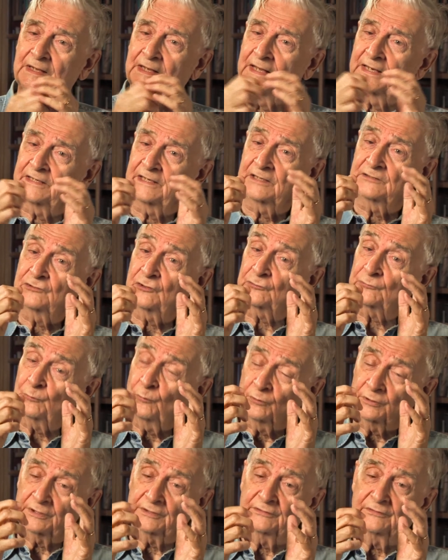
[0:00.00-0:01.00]
And I just
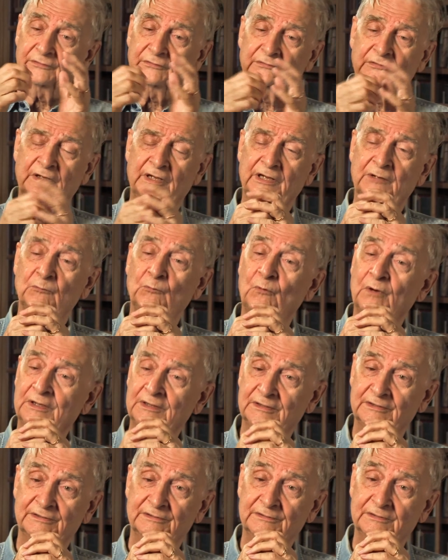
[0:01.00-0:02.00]
wanted to say
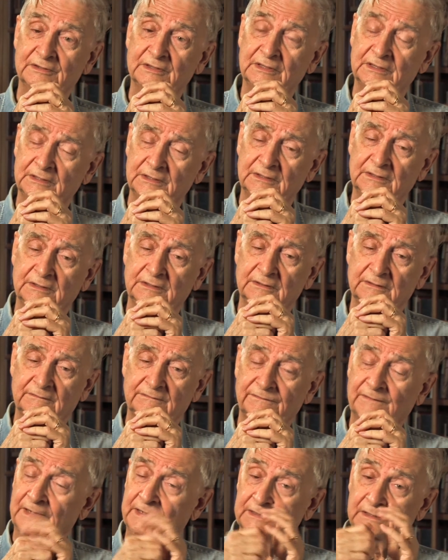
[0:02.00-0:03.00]
one
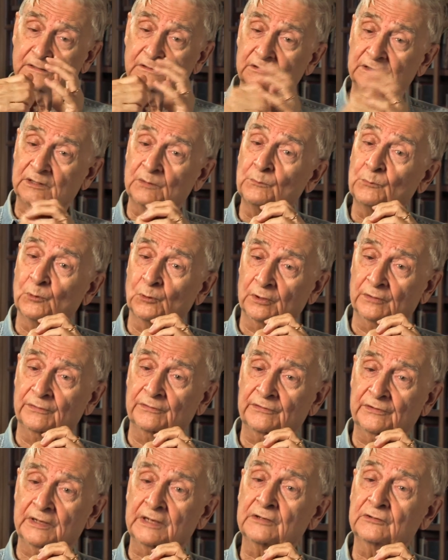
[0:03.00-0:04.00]
final
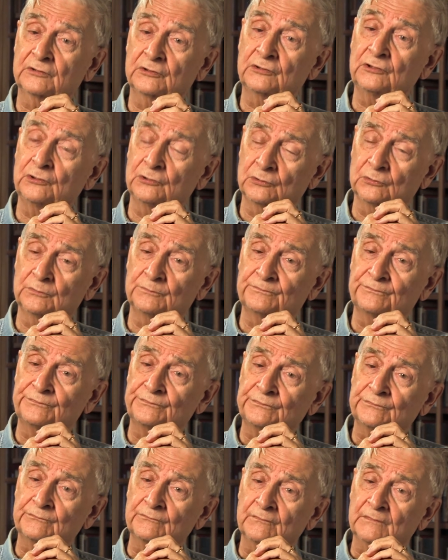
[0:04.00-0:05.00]
important thing to you.
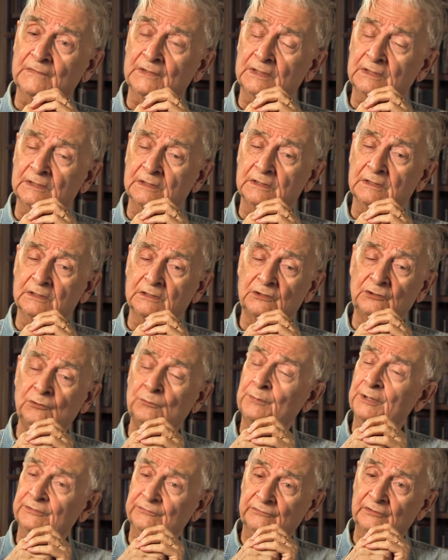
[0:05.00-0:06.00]
You
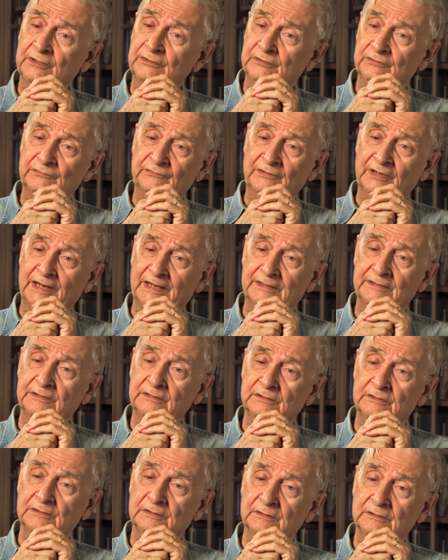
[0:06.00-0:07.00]
must understand
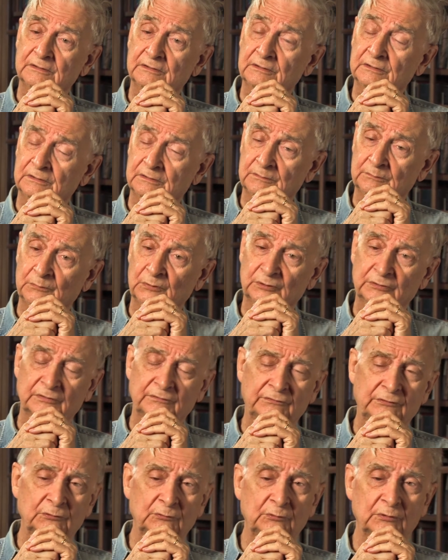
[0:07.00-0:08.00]
it most
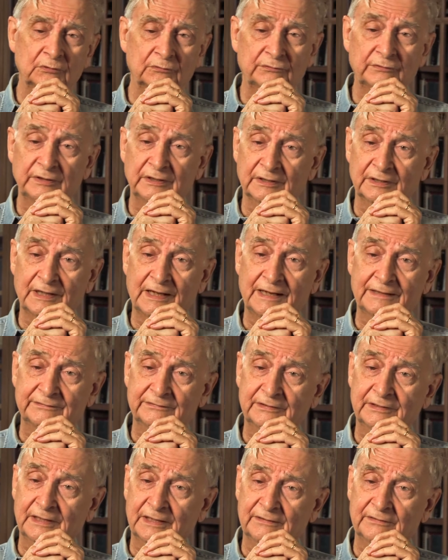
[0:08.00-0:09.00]
of you will realize
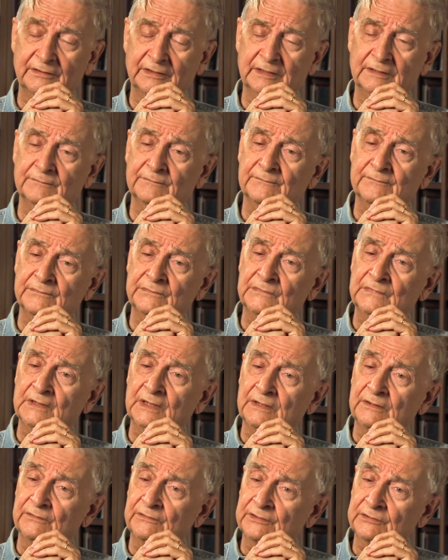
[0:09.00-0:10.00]
it, I think,
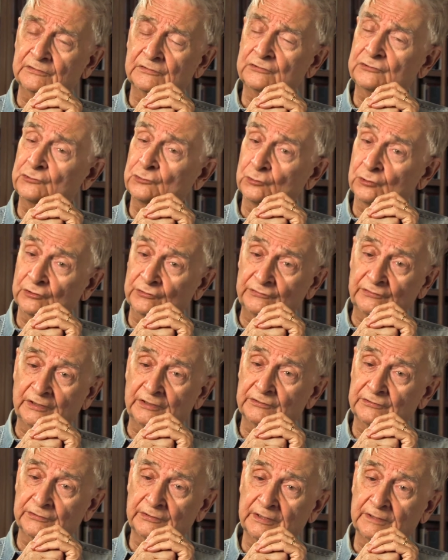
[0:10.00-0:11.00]
this is your
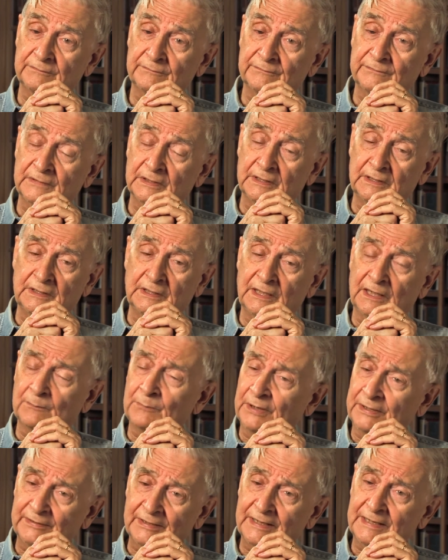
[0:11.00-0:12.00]
century. And
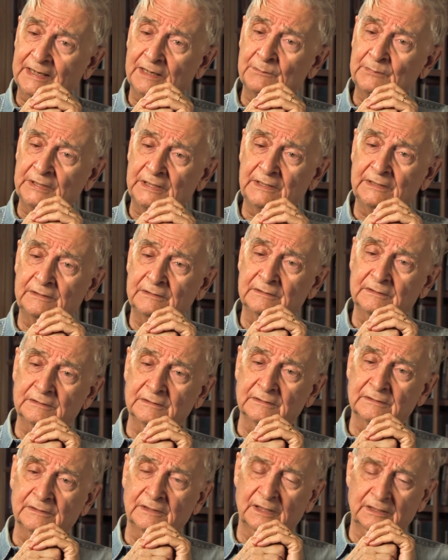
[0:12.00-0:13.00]
by that I mean
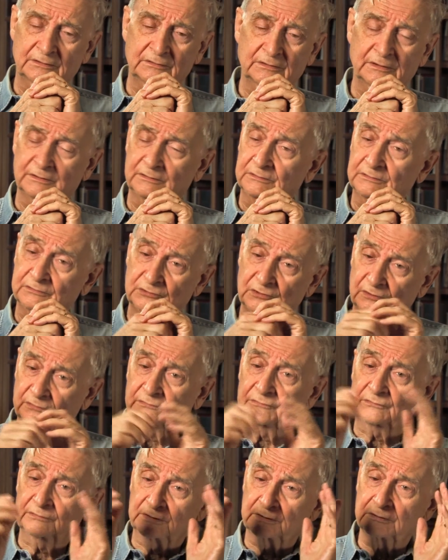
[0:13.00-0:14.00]
not that just
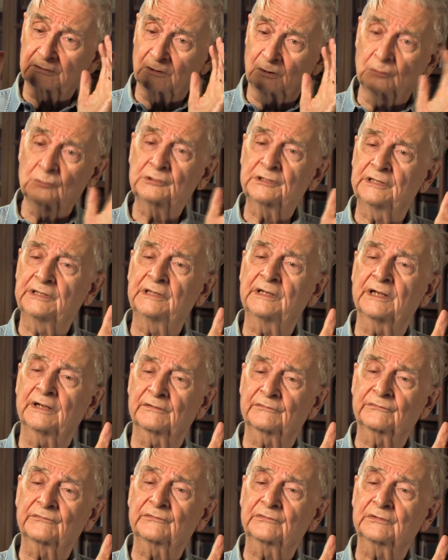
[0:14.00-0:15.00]
that OTS